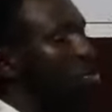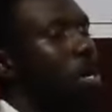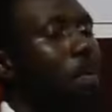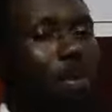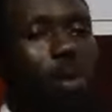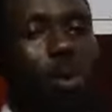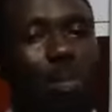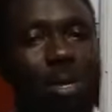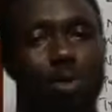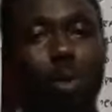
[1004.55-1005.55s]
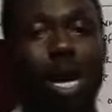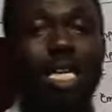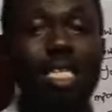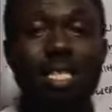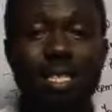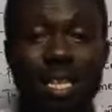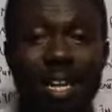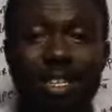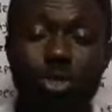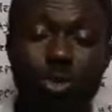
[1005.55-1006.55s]
youth employment? Why is it
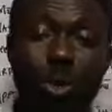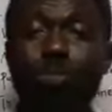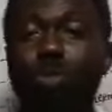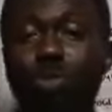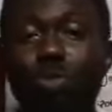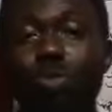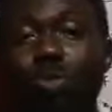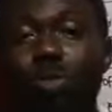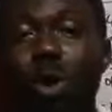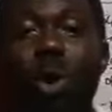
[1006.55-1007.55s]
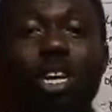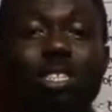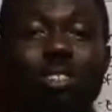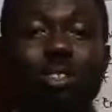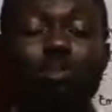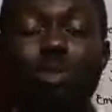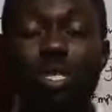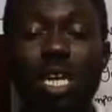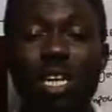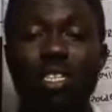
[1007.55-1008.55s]
that some youth, or in some
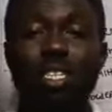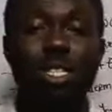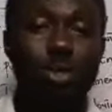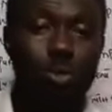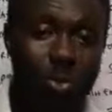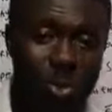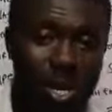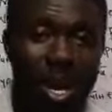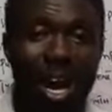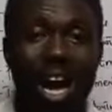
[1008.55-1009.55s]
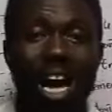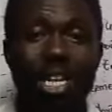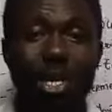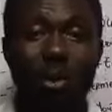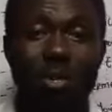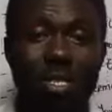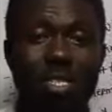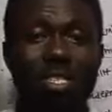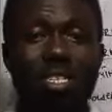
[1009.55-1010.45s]
society, youth are not